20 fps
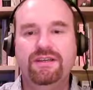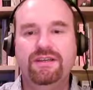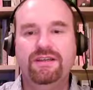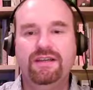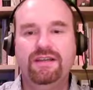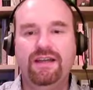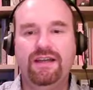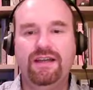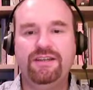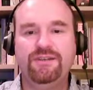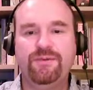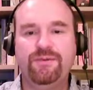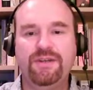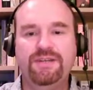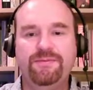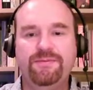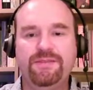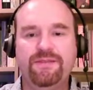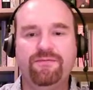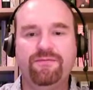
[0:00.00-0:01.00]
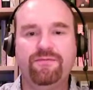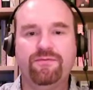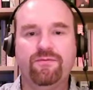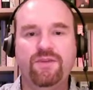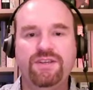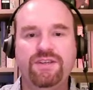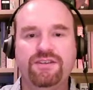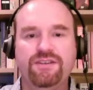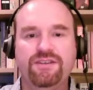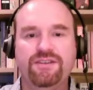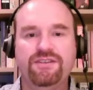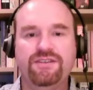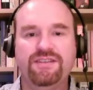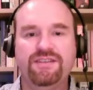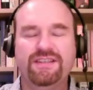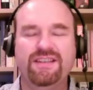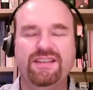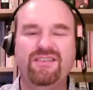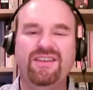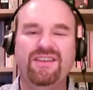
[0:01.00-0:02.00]
And 20% from researchers
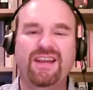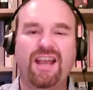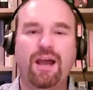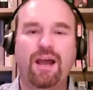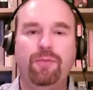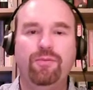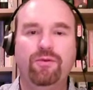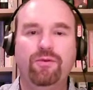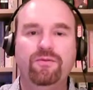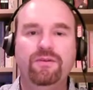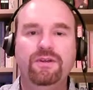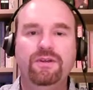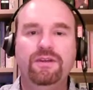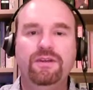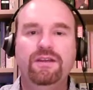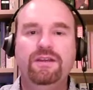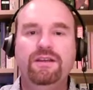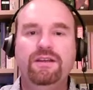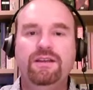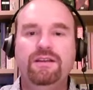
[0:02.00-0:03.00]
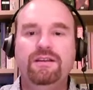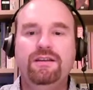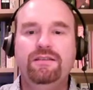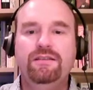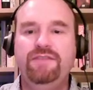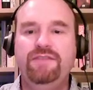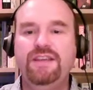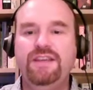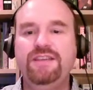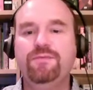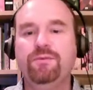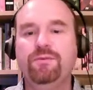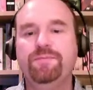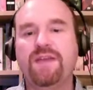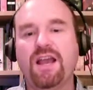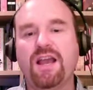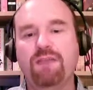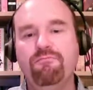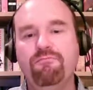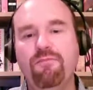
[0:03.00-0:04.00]
is only a couple. These will
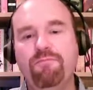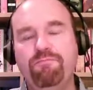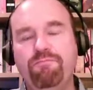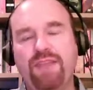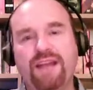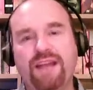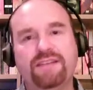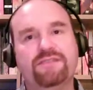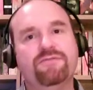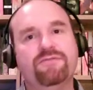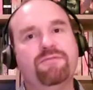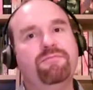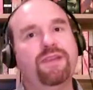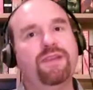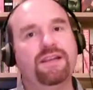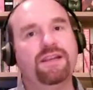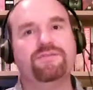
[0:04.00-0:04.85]
become better and better